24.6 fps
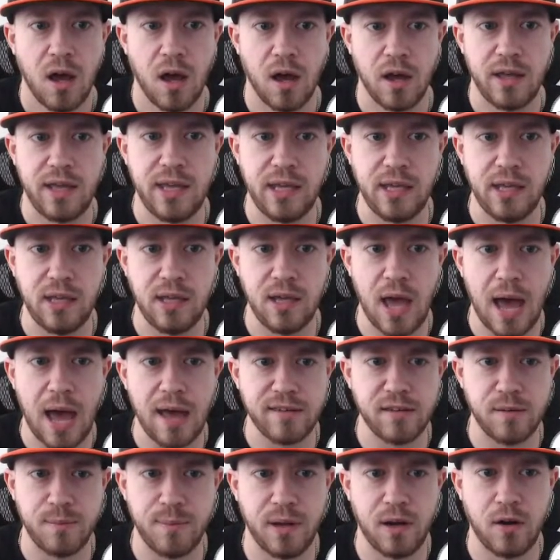He
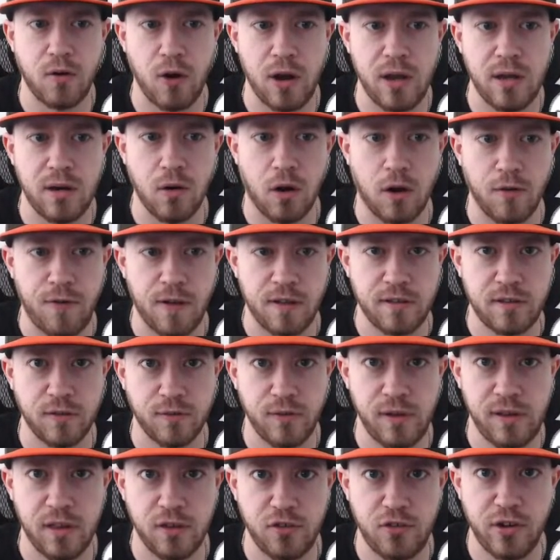hasn't been great
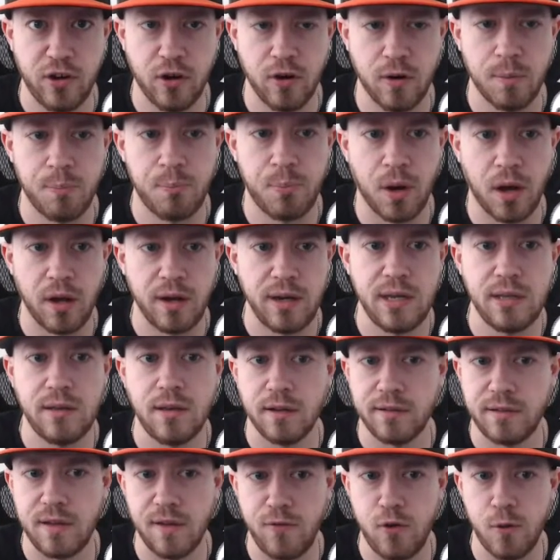offensively this year, but he
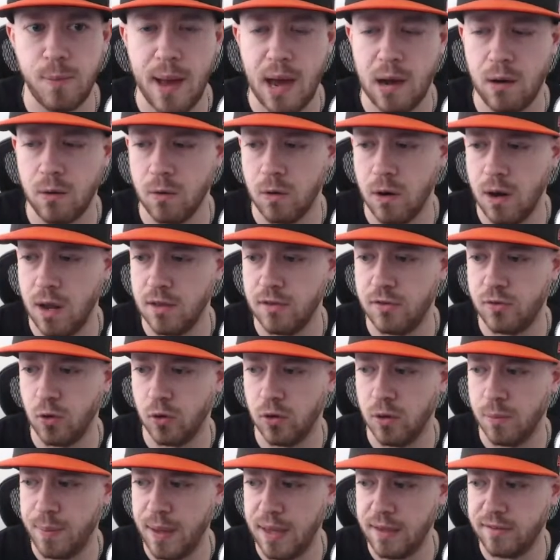does give you power and
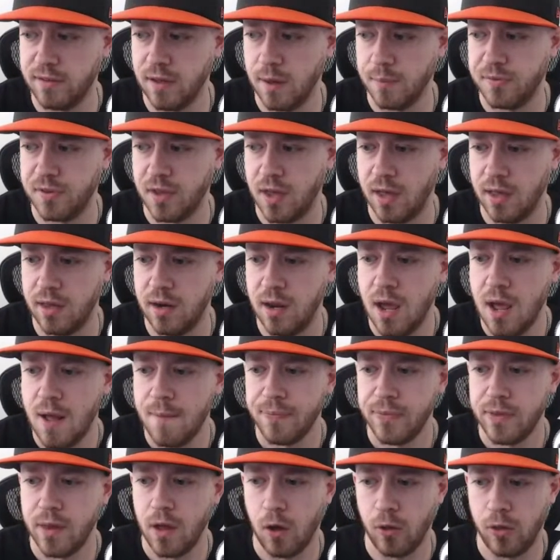stolen base upside,
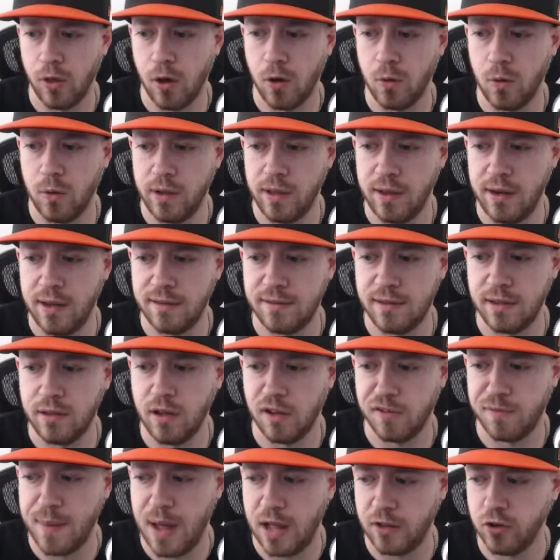although it is a
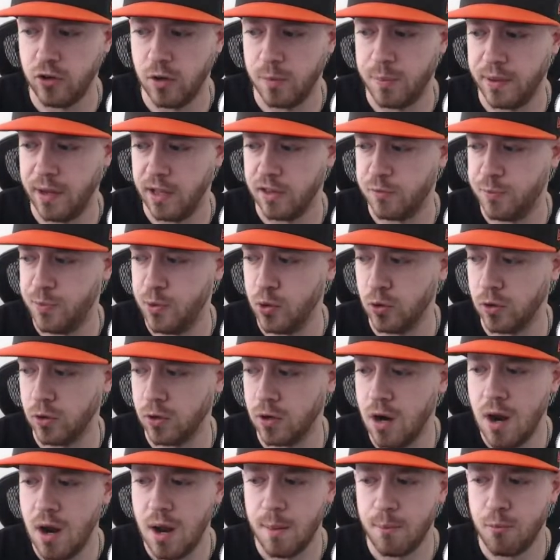tough matchup against Buehler.
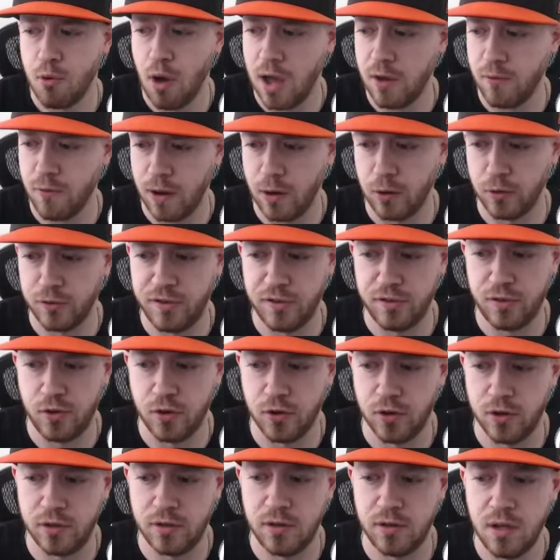Brian Reynolds is
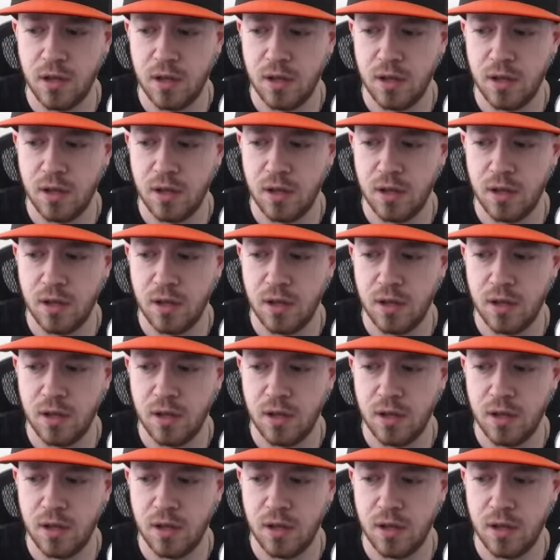good.